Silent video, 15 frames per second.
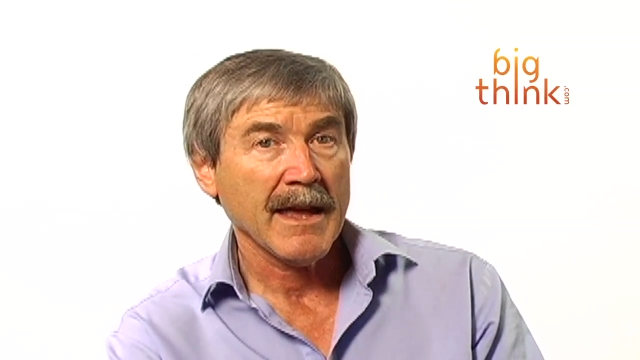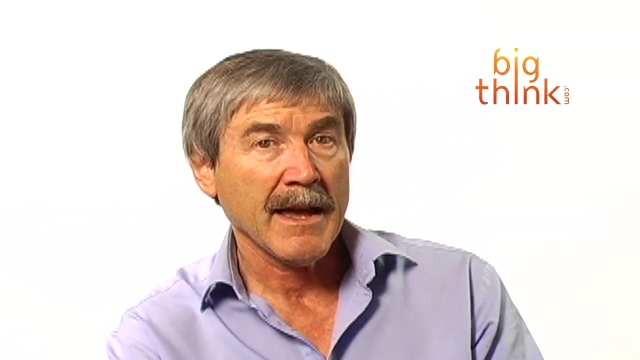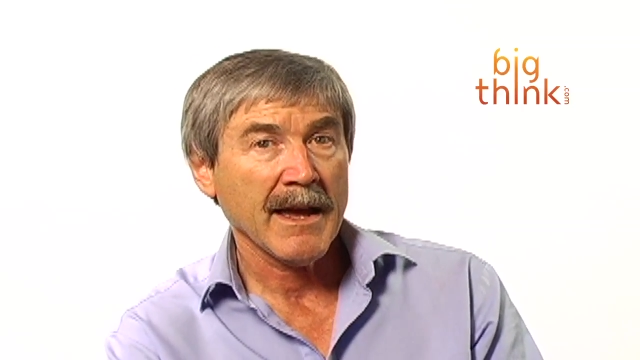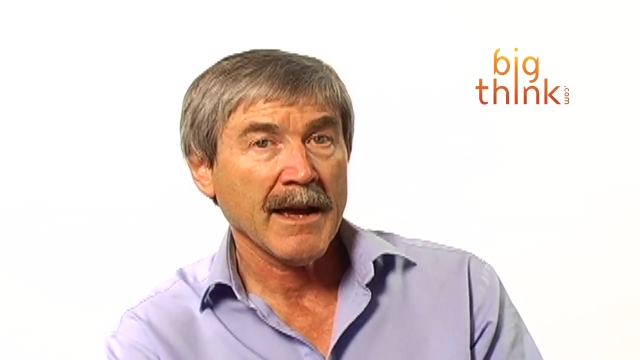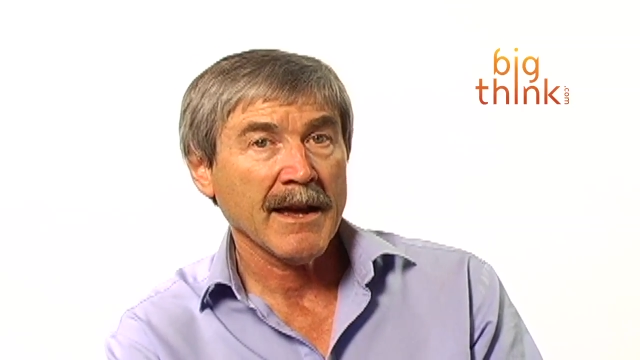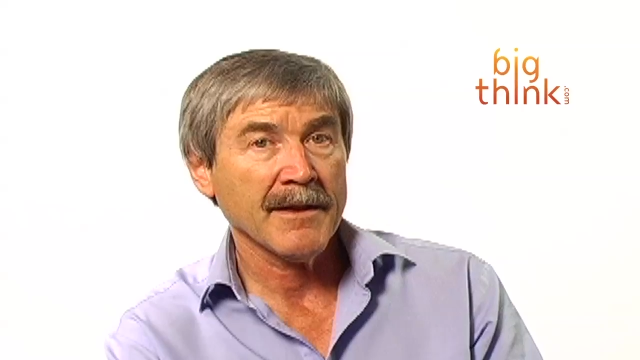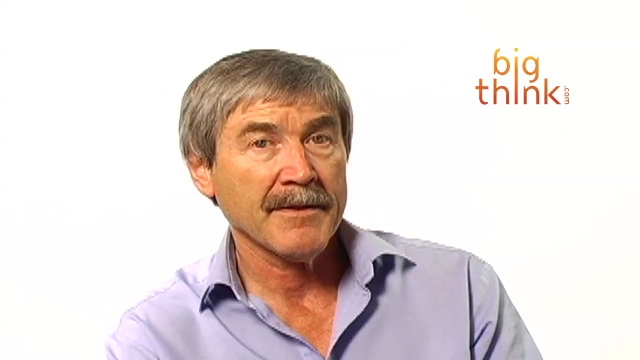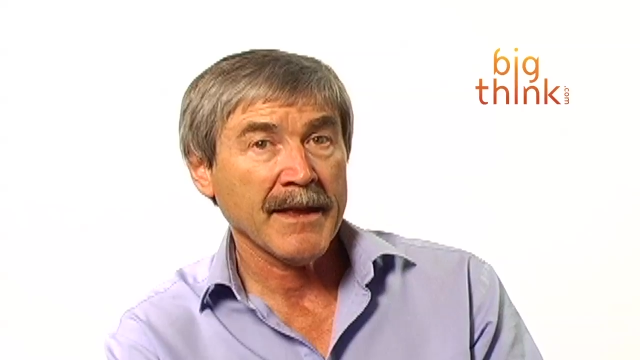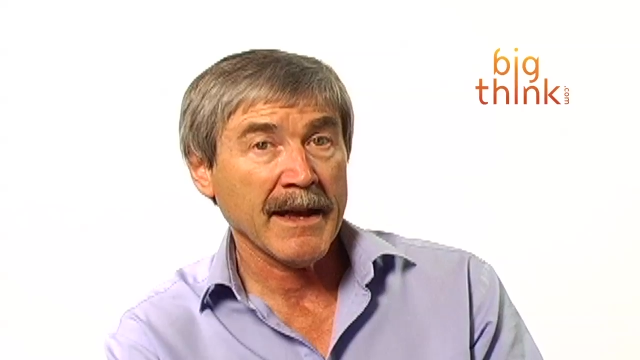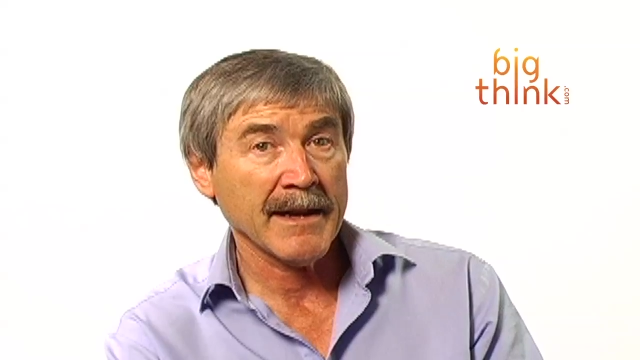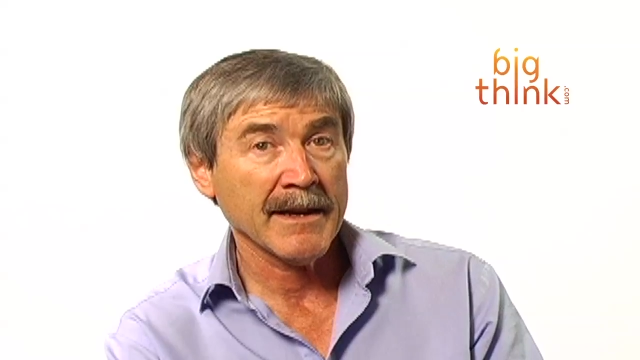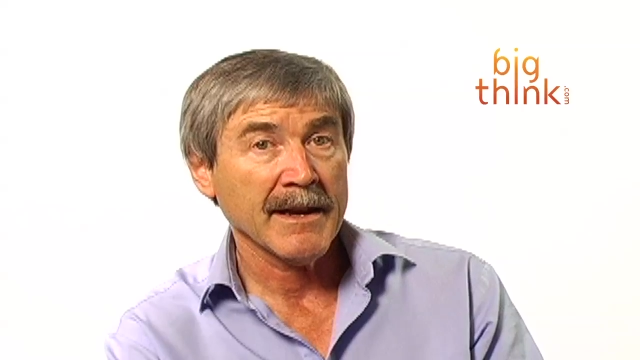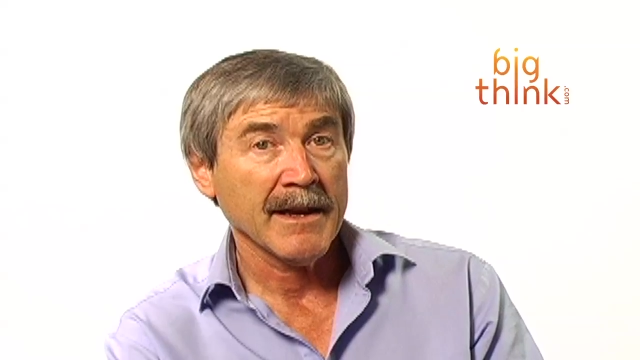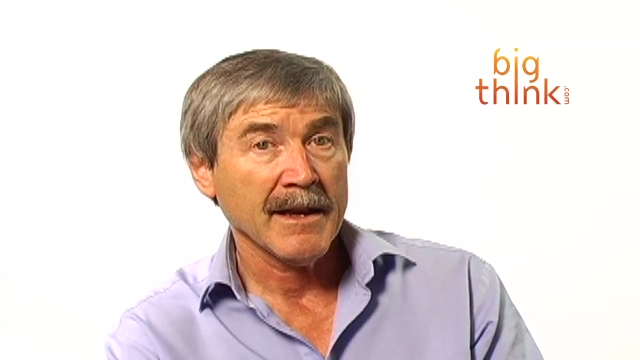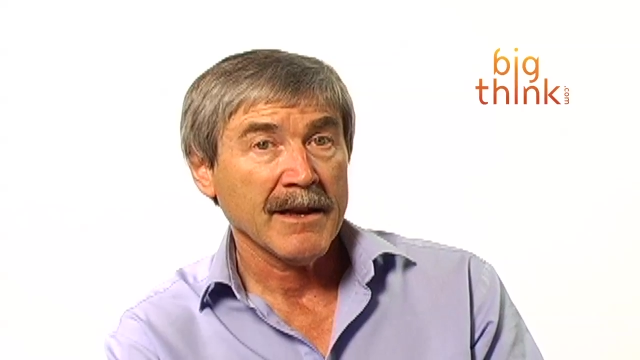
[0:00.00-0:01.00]

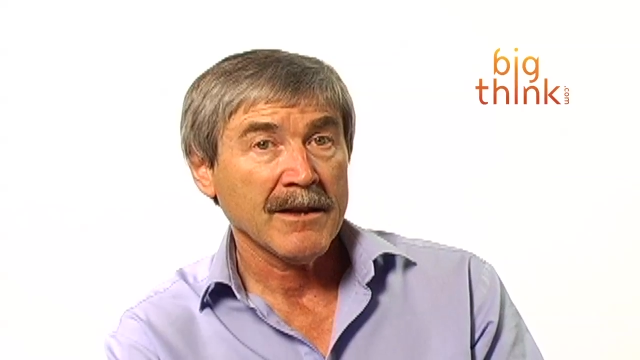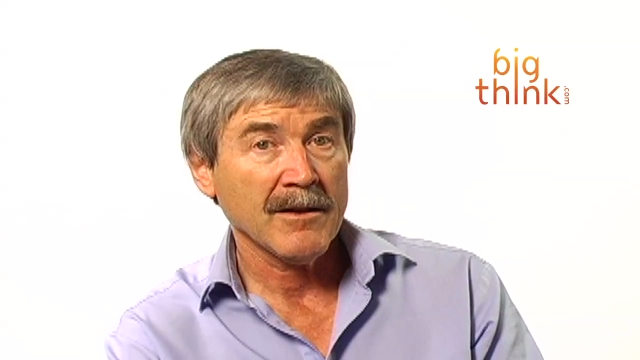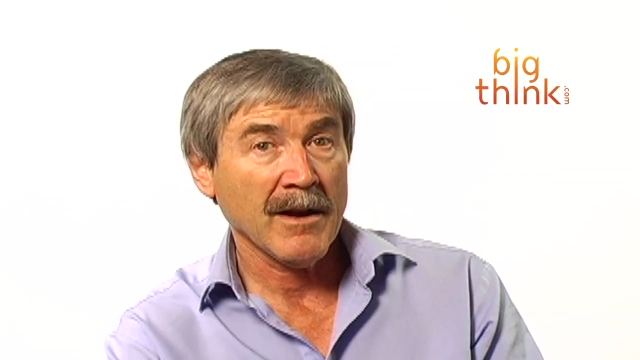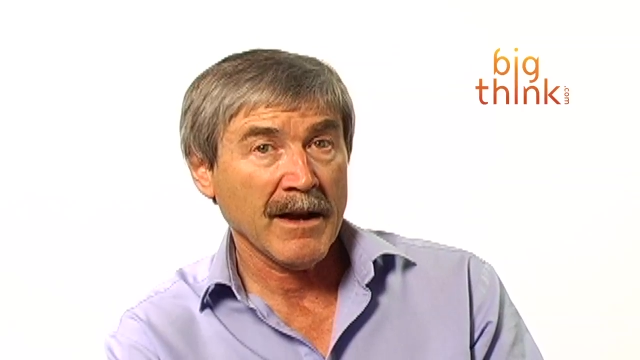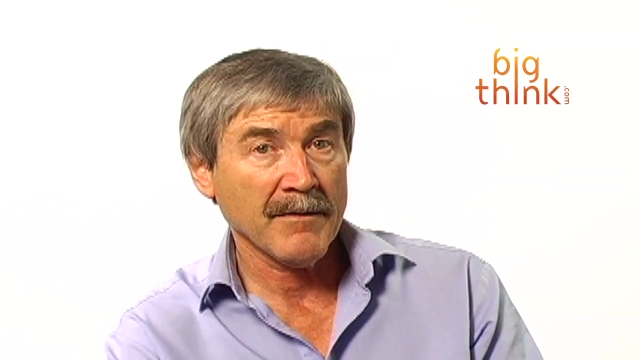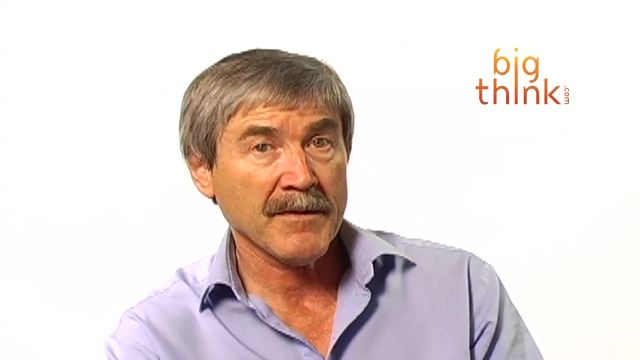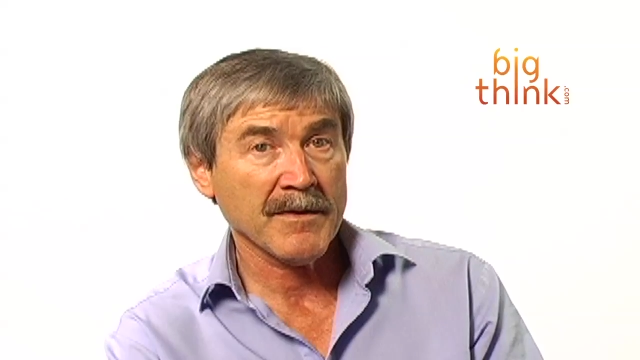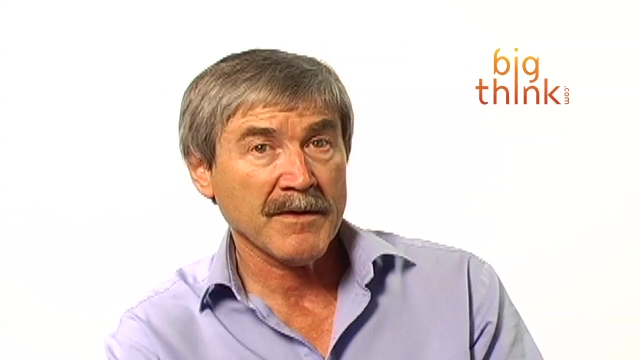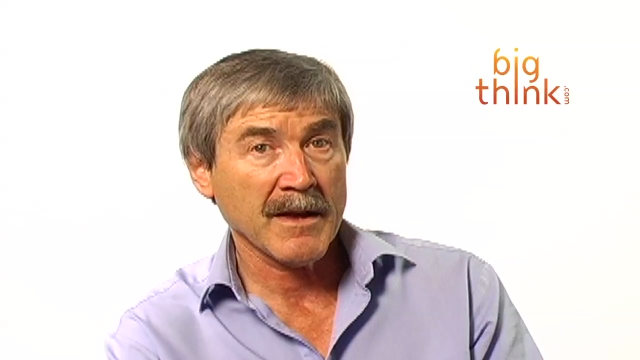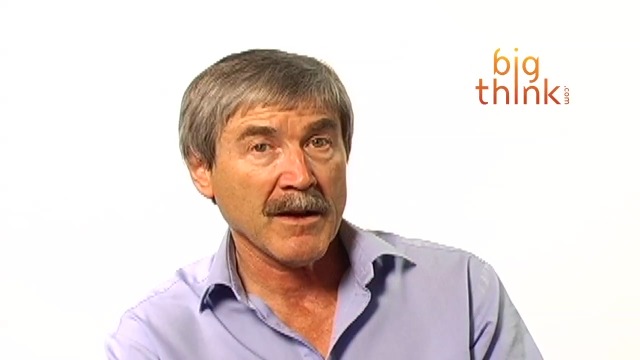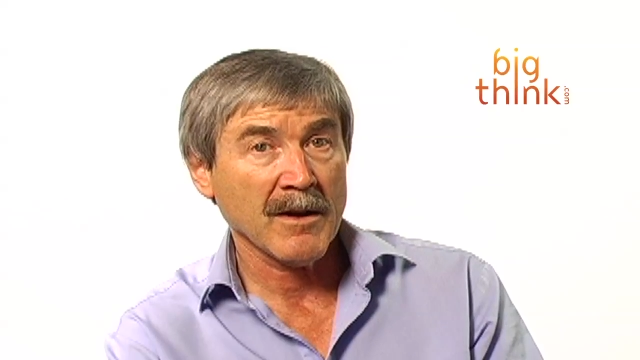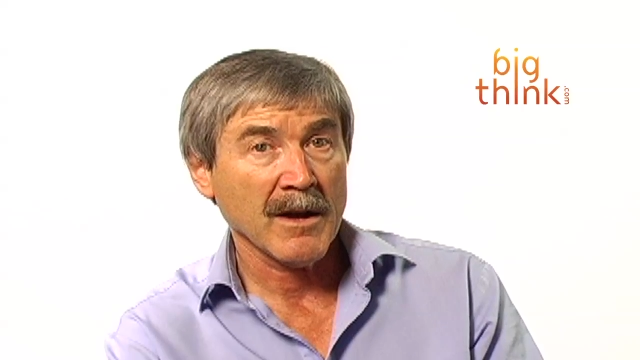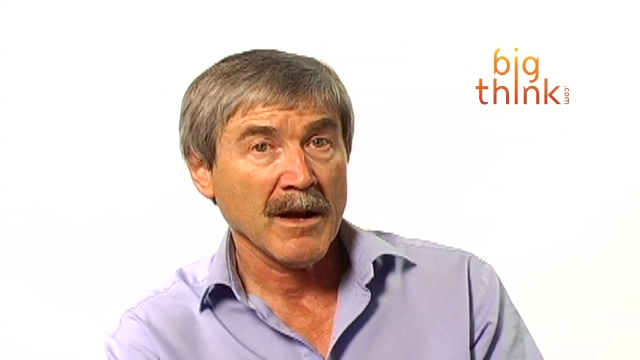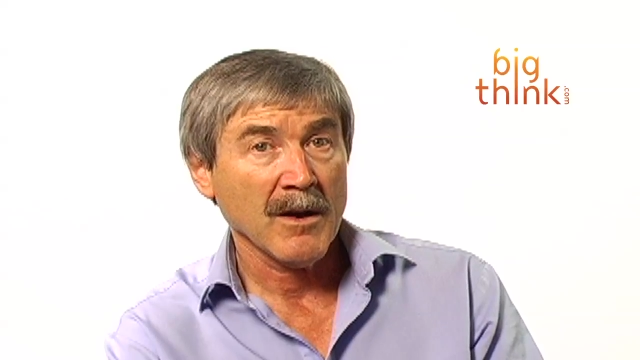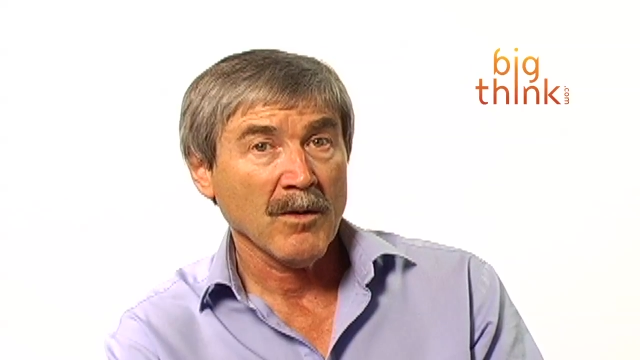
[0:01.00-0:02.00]
then you have to
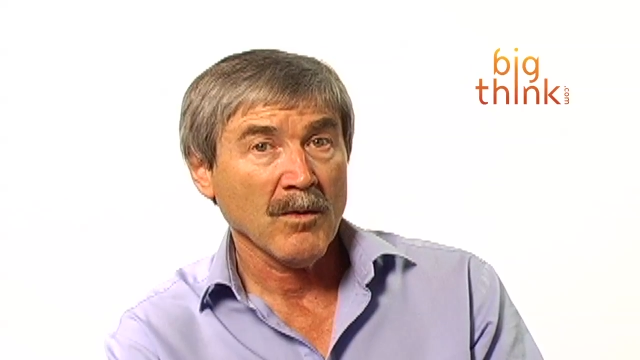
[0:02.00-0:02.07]
think,